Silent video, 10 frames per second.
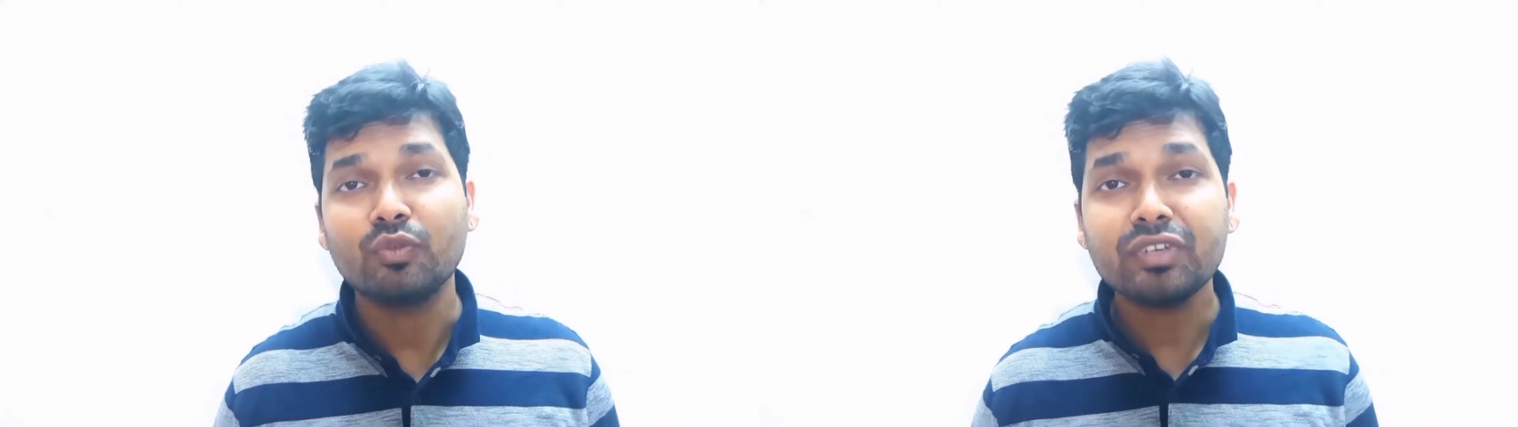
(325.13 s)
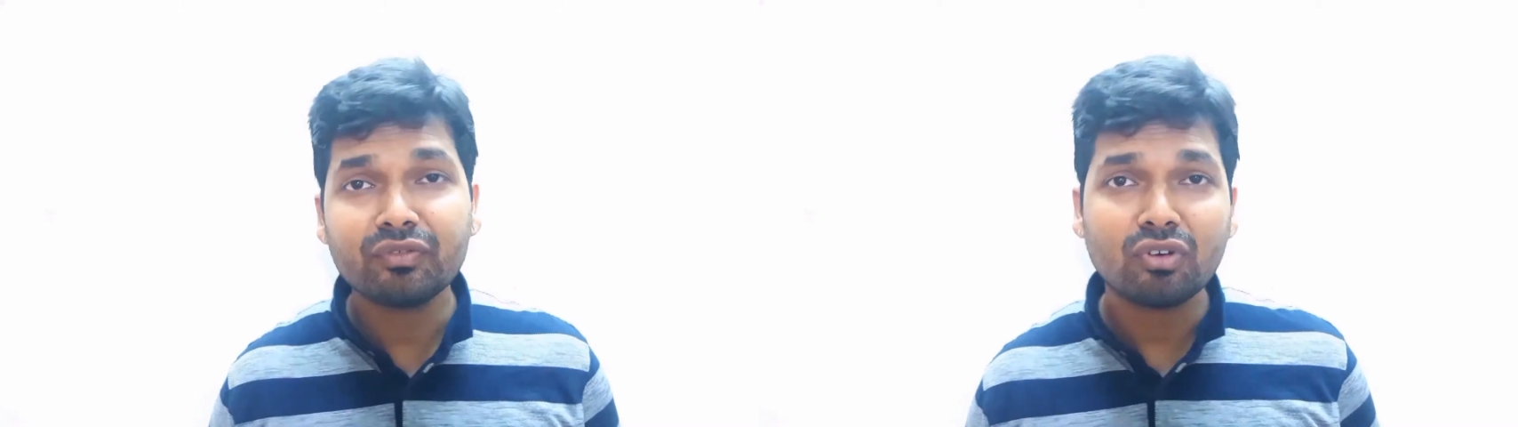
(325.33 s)

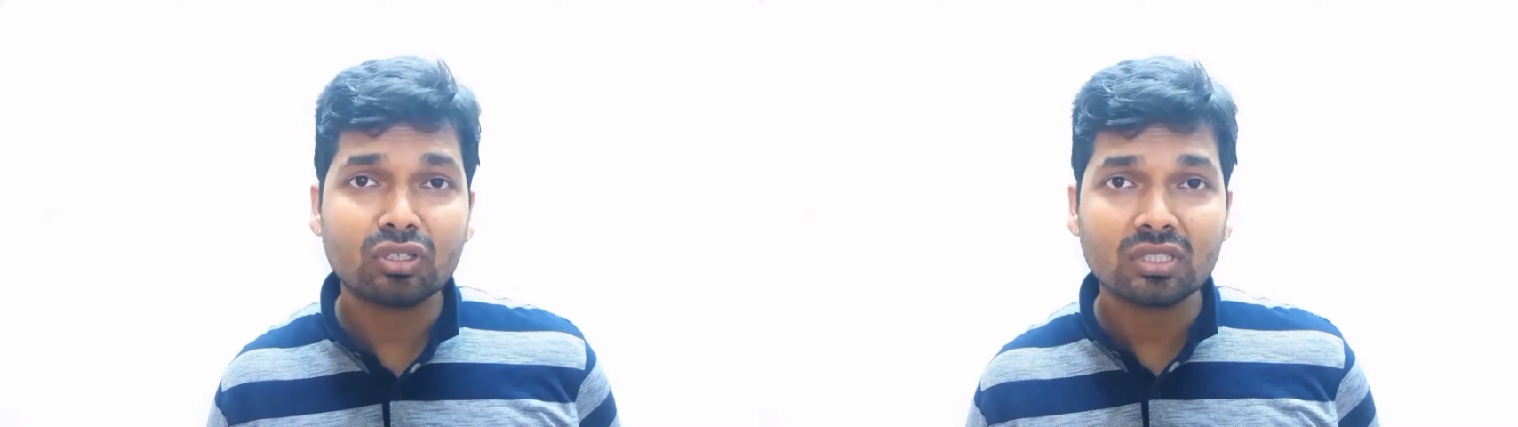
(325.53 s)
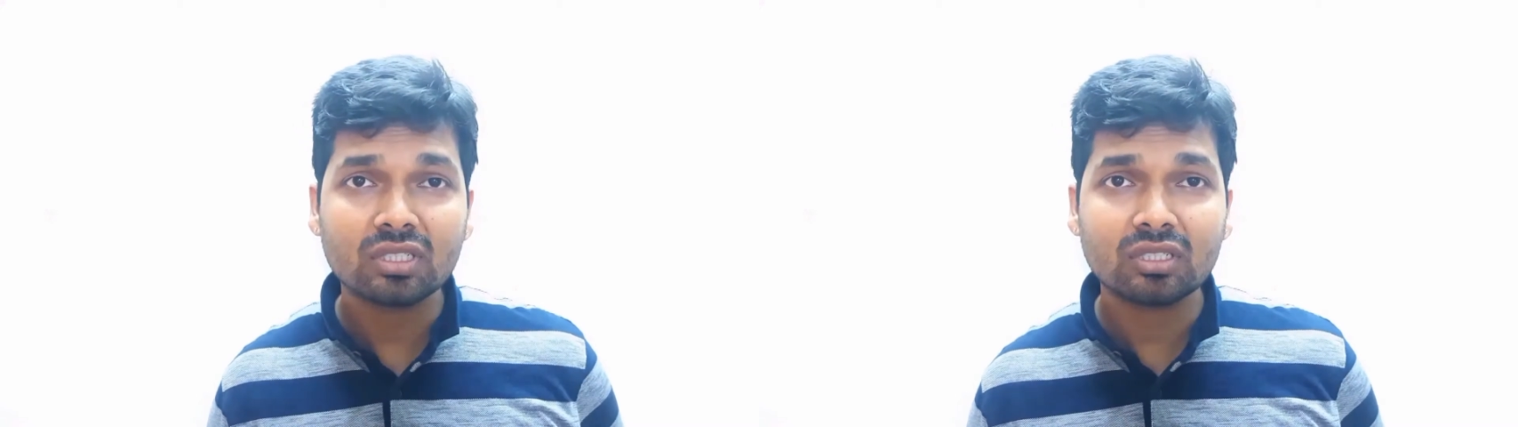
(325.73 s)
Moving
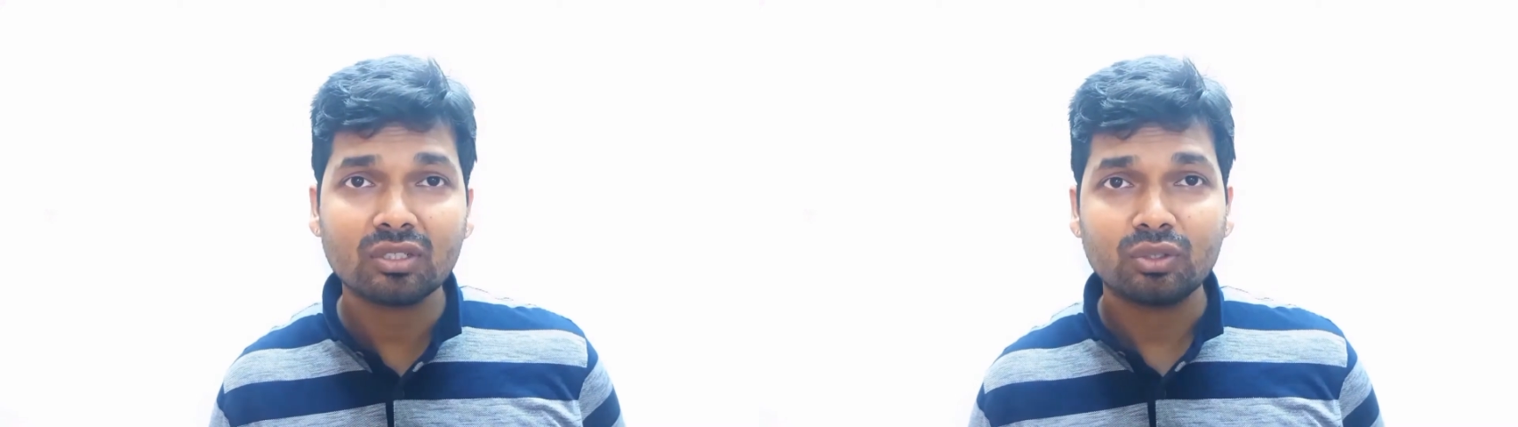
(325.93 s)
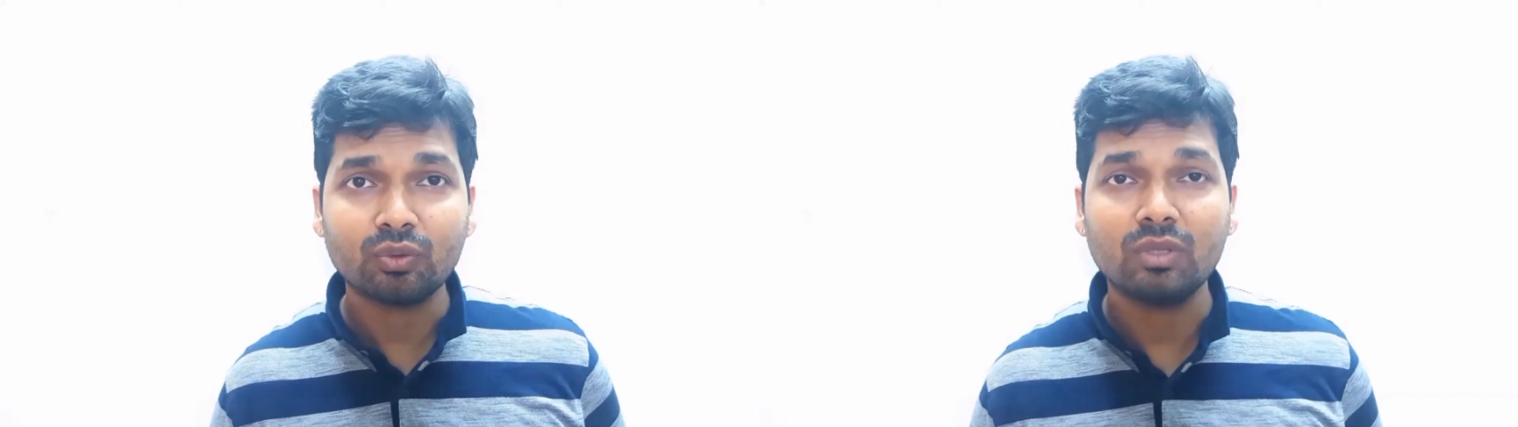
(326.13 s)

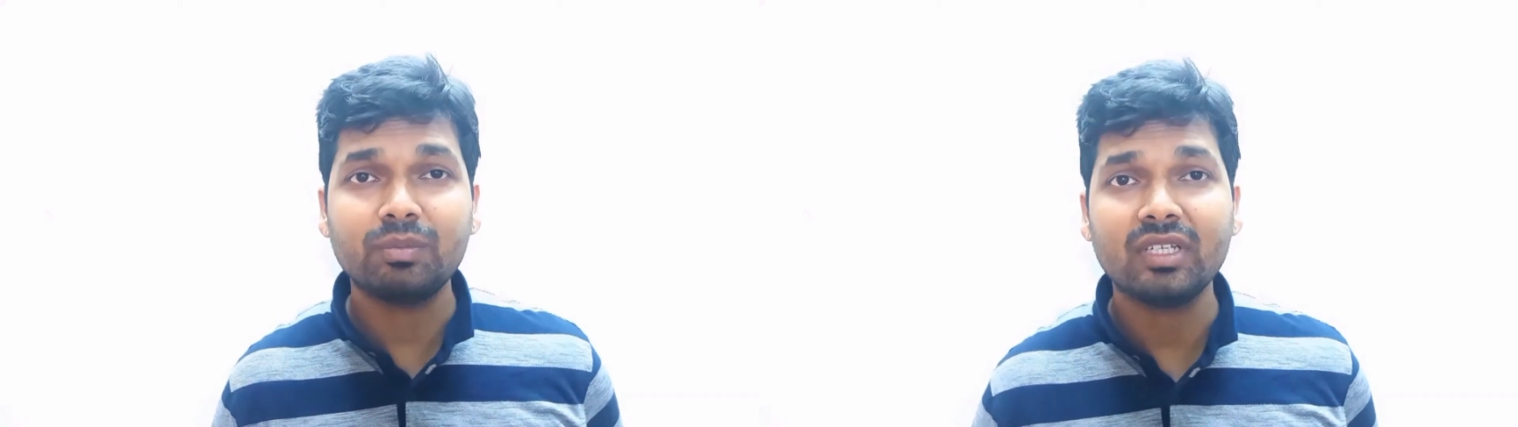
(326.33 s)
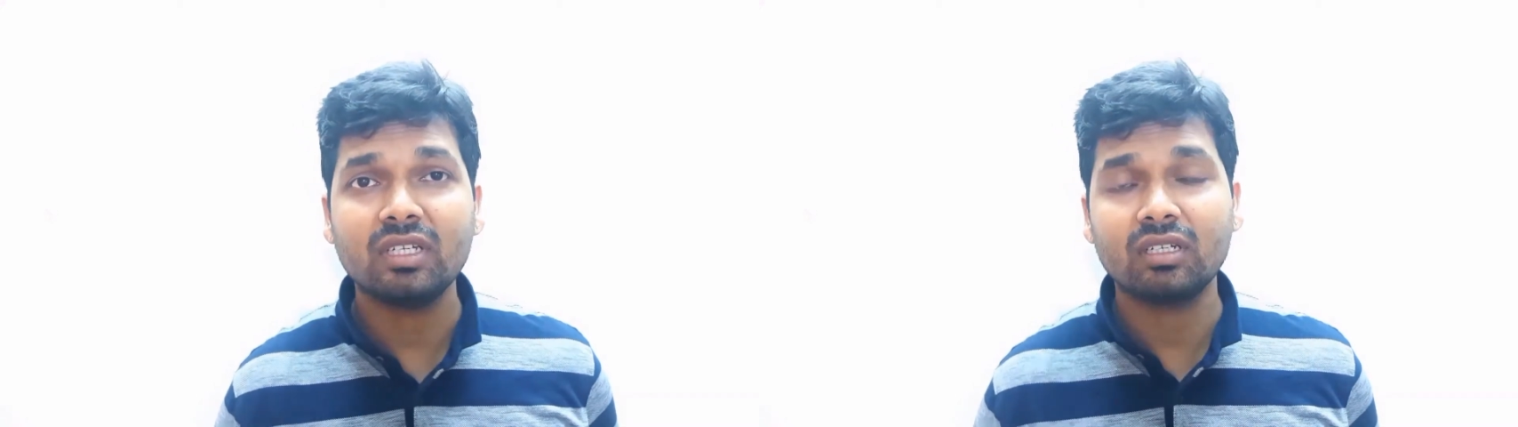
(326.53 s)
further,
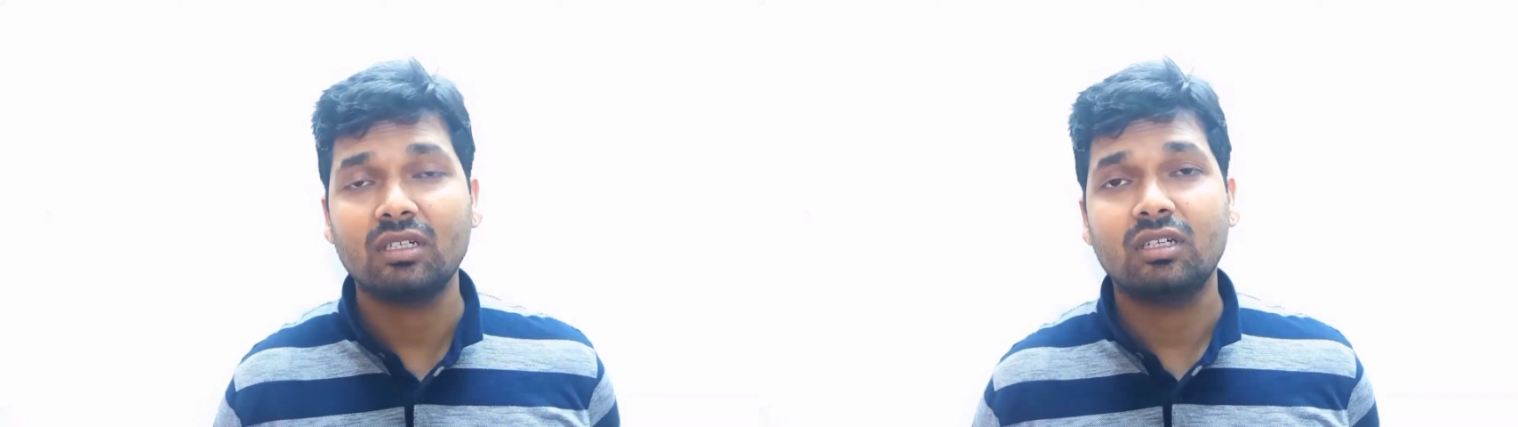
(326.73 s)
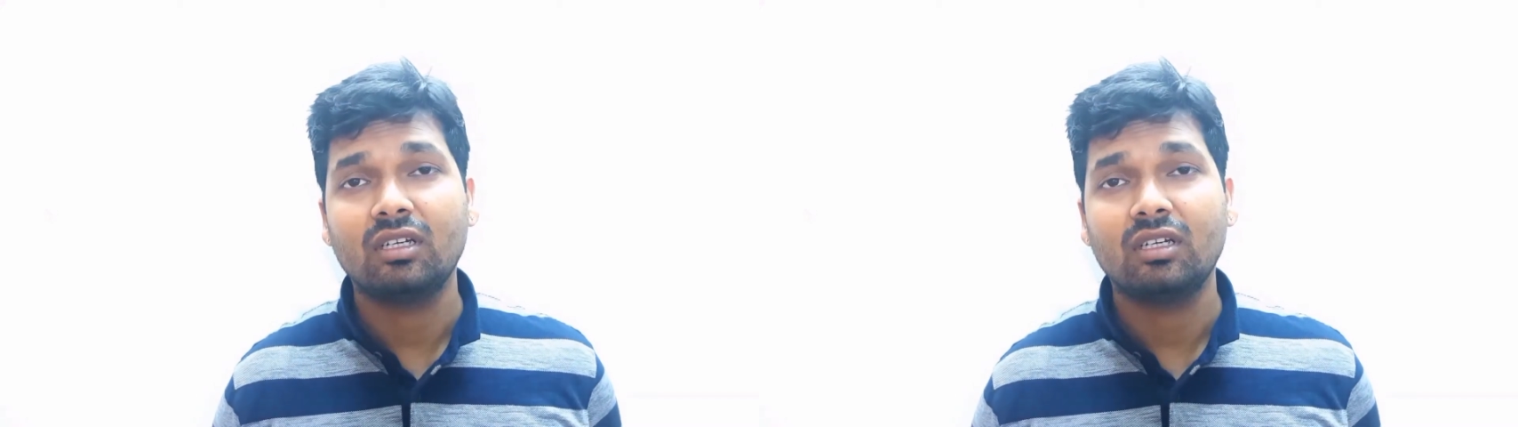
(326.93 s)
we'll be